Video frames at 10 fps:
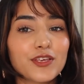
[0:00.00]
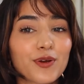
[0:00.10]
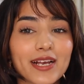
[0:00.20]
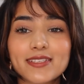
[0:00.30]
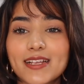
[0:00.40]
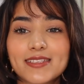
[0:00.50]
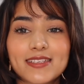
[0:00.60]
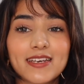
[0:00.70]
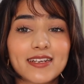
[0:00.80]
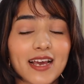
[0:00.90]
You guys can
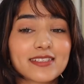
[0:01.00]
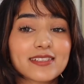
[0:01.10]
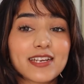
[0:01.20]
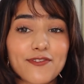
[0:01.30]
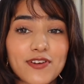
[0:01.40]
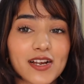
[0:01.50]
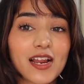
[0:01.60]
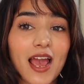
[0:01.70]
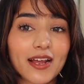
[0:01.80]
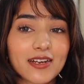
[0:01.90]
see it has
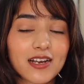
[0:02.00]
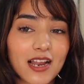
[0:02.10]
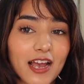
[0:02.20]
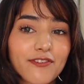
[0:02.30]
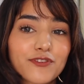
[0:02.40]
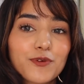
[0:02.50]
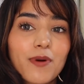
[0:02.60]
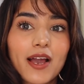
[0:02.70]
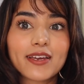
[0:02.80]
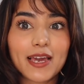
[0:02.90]
definitely added life to my